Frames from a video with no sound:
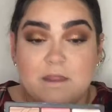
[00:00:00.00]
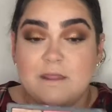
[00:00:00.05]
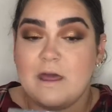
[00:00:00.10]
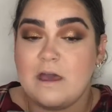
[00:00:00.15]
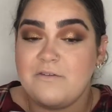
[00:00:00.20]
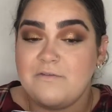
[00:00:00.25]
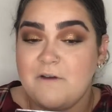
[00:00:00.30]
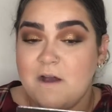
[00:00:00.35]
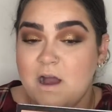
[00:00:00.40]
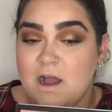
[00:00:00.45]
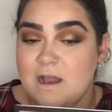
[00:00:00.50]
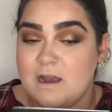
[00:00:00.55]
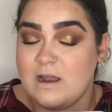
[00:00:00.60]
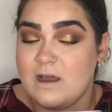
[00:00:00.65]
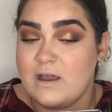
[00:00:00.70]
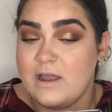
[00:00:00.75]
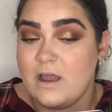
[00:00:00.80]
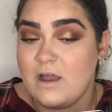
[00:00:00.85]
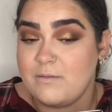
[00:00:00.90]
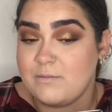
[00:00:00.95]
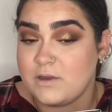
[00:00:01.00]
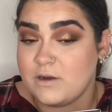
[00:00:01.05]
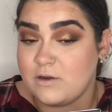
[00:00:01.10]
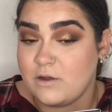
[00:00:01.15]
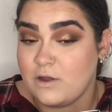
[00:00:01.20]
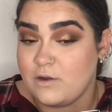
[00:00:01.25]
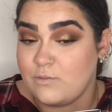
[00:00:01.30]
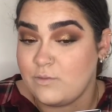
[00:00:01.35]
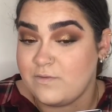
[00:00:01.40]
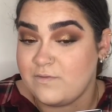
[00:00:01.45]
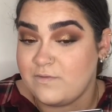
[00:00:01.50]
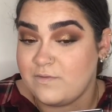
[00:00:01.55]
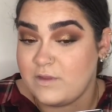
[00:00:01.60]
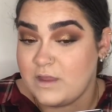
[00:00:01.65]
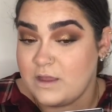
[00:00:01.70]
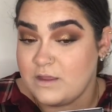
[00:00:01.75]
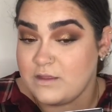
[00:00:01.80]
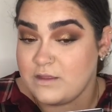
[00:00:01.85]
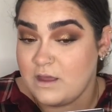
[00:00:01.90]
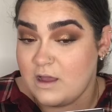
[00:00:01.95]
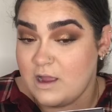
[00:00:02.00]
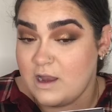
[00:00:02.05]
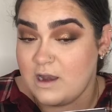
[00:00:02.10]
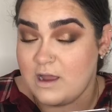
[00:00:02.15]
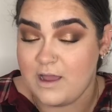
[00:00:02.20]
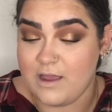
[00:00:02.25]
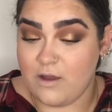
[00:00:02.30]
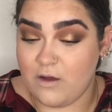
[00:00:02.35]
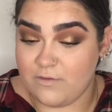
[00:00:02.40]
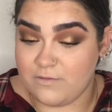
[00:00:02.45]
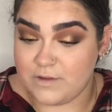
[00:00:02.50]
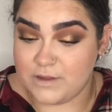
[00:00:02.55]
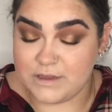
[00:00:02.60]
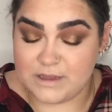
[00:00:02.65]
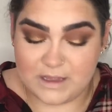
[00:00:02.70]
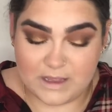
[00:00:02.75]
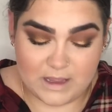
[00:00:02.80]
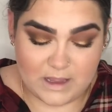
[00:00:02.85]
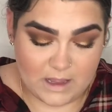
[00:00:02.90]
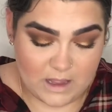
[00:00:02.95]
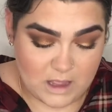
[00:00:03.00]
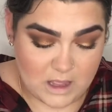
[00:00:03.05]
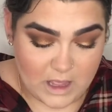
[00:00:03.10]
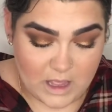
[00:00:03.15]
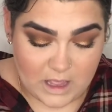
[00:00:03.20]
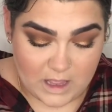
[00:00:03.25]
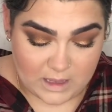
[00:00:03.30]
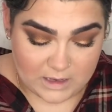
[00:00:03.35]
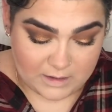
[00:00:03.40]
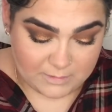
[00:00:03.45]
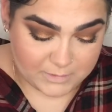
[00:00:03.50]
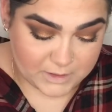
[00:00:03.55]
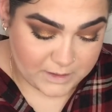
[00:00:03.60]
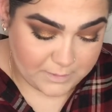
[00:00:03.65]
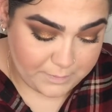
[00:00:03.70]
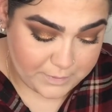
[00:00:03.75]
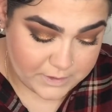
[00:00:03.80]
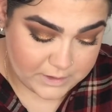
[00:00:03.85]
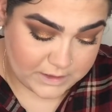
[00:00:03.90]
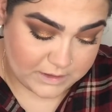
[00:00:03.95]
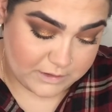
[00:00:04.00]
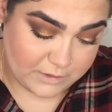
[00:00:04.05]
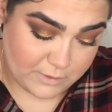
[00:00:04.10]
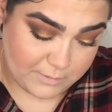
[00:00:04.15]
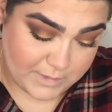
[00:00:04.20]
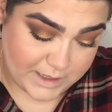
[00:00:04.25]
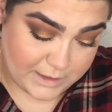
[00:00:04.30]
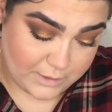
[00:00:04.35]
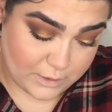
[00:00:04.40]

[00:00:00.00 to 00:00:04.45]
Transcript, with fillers: Now for highlight, I'm going to go in with this highlight, obviously. And I'm going to put this on my